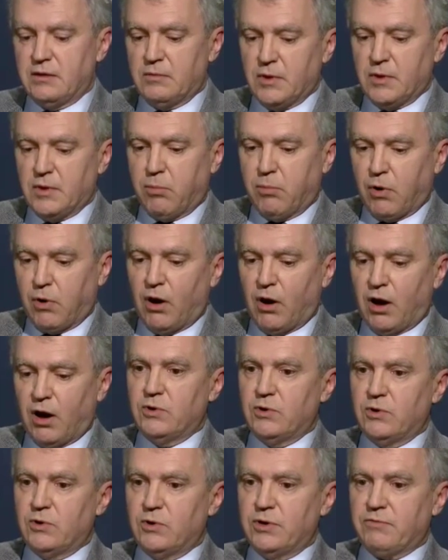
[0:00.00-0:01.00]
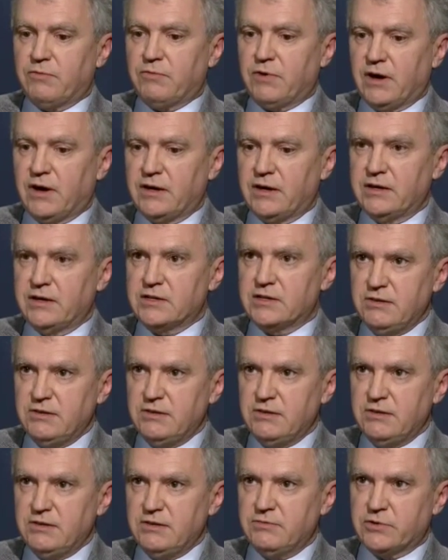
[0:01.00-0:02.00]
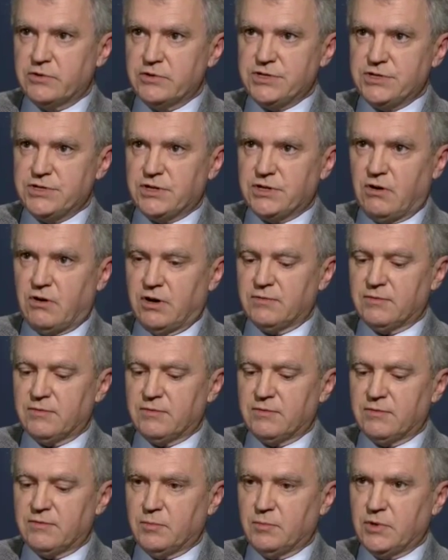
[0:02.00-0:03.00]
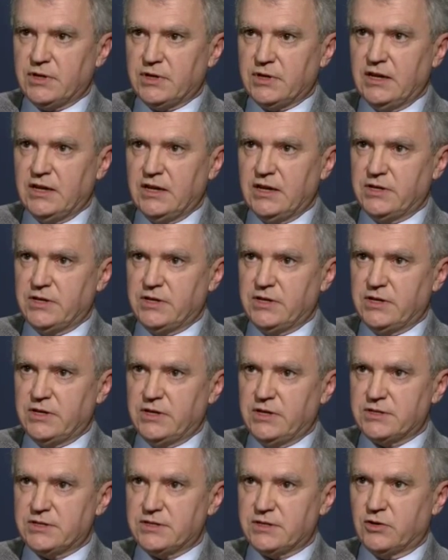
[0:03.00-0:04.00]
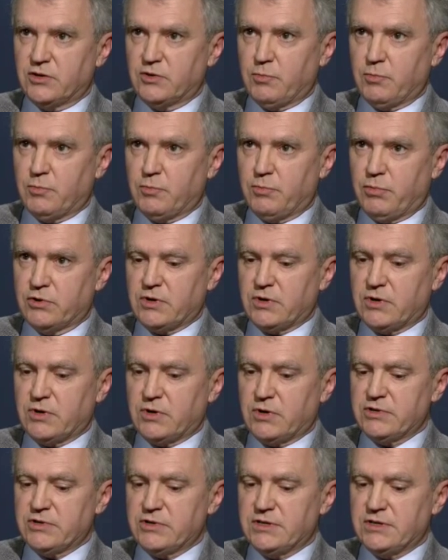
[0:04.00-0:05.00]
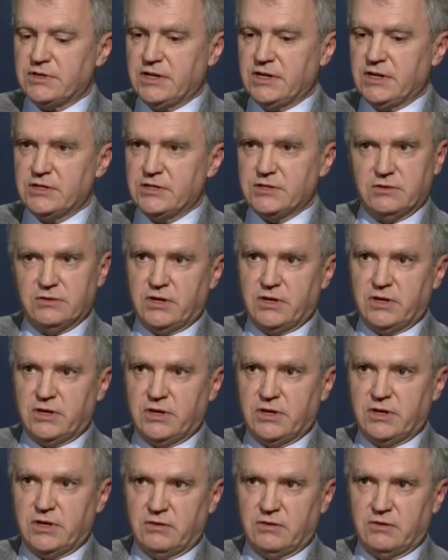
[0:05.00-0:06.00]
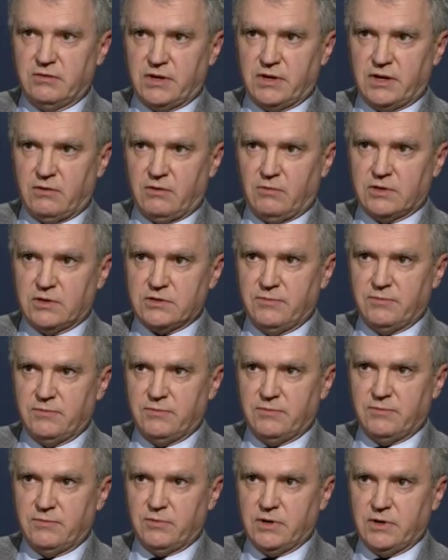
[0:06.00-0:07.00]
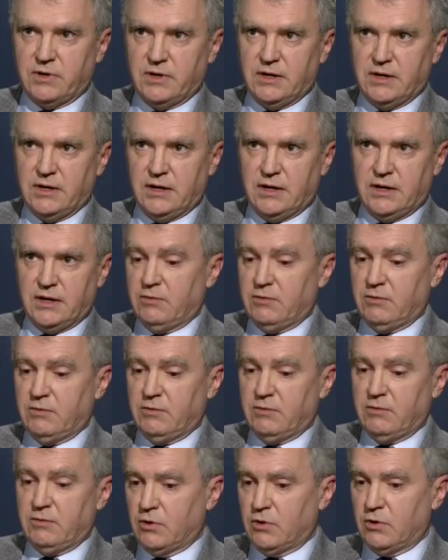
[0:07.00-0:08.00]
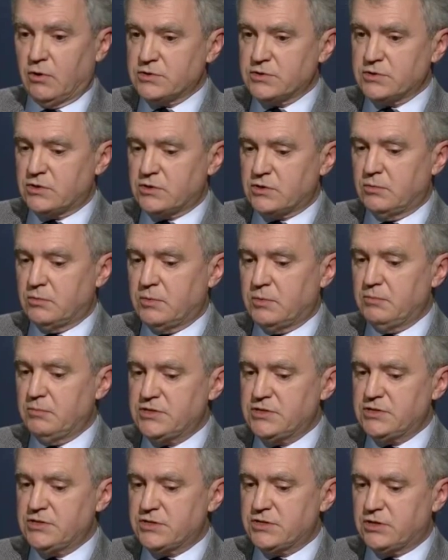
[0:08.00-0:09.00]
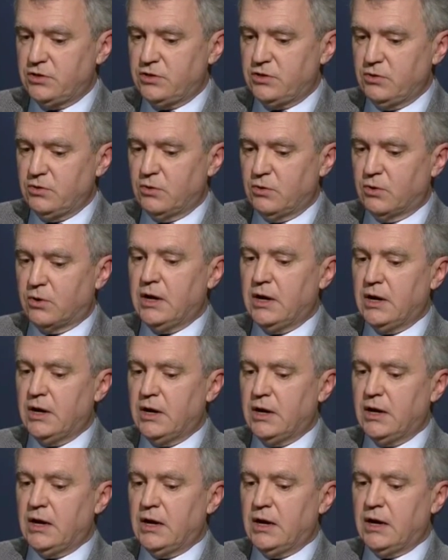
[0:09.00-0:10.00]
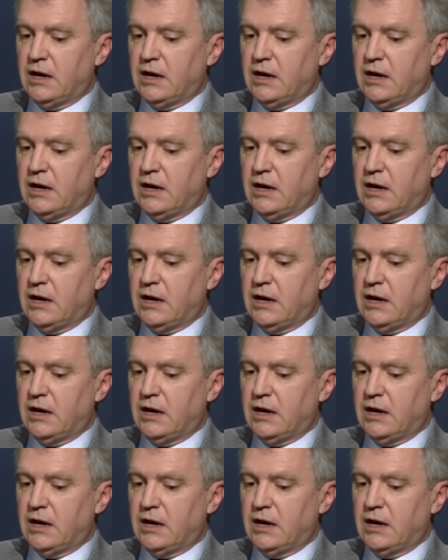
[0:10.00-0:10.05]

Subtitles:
The Bloc would find its leverage on government increased under proportional representation. There's no doubt of that whatsoever. And they would also be secure,